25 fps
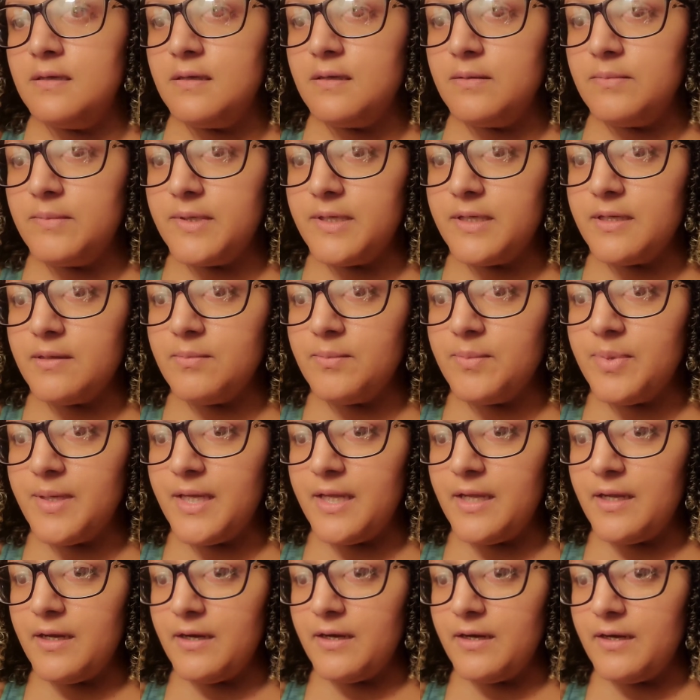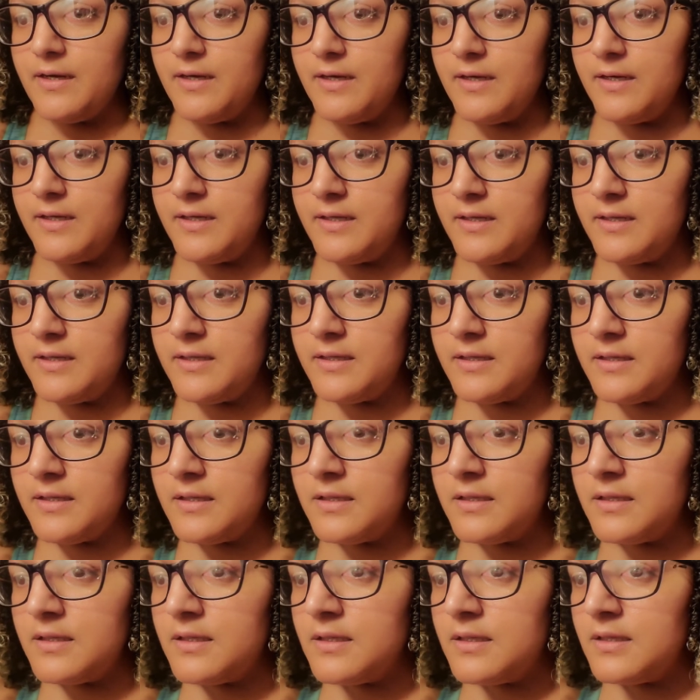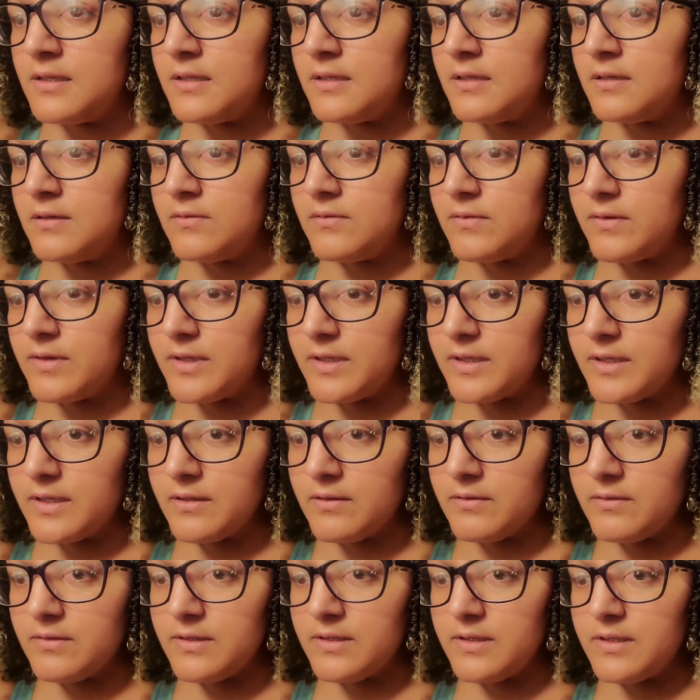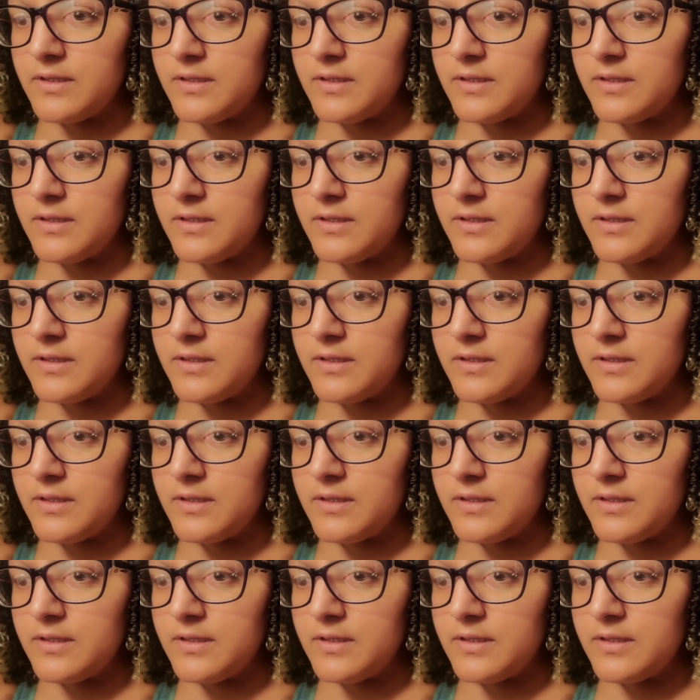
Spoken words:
Let me compare. Where'd it go?